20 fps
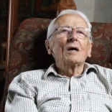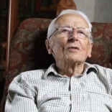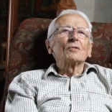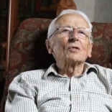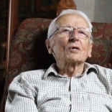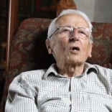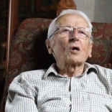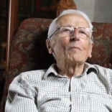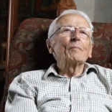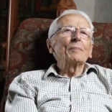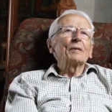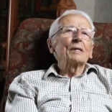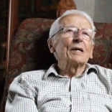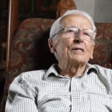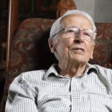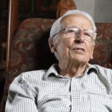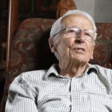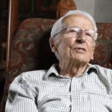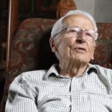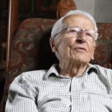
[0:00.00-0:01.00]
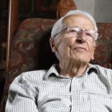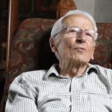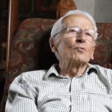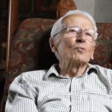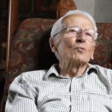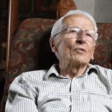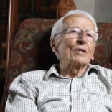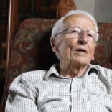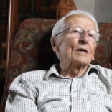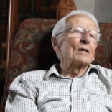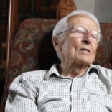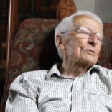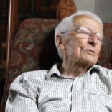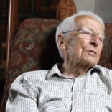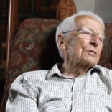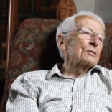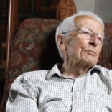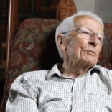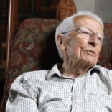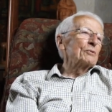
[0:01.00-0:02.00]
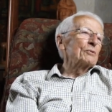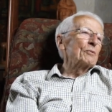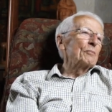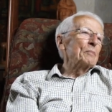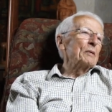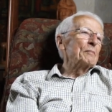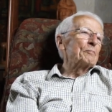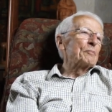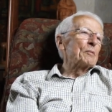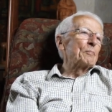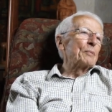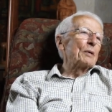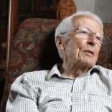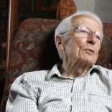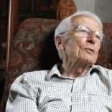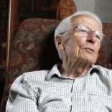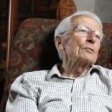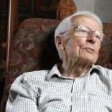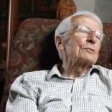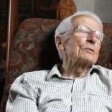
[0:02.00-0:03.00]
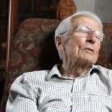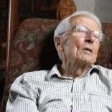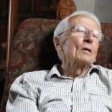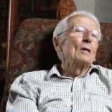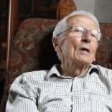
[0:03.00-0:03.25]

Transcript: the combination of all the answers which would be proposed.